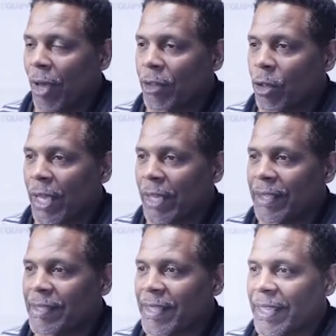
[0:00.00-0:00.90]
to look at
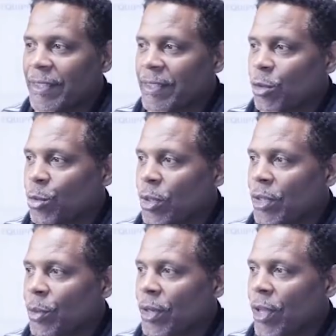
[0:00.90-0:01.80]
these again till
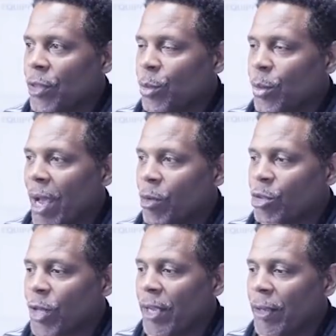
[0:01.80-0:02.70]
another 3 hours,
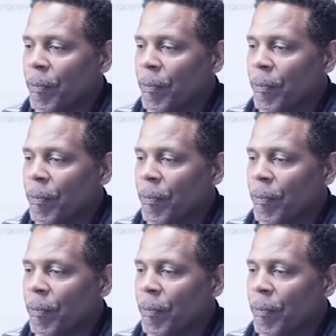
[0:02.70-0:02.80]
right?